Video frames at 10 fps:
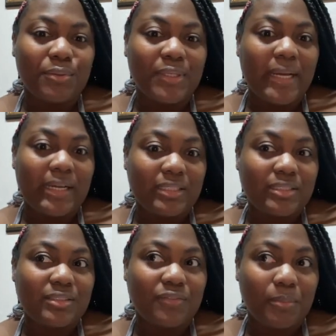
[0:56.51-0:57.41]

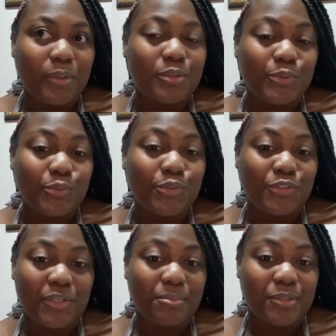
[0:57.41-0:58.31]
dance for about
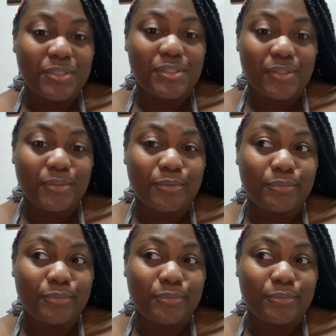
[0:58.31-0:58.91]
2-3 months now.